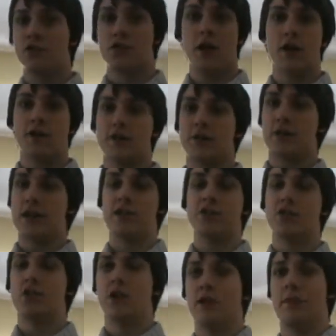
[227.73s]
trucks where they
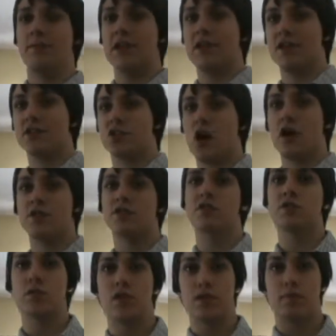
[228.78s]
just took up the exhaust
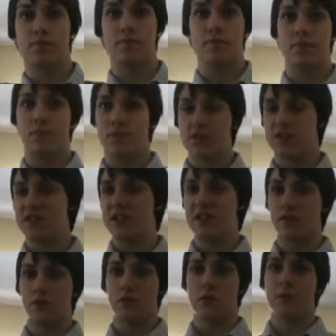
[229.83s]
to a
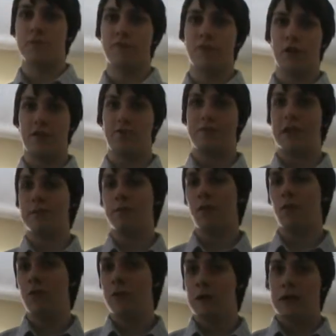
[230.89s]
sealed room full of people,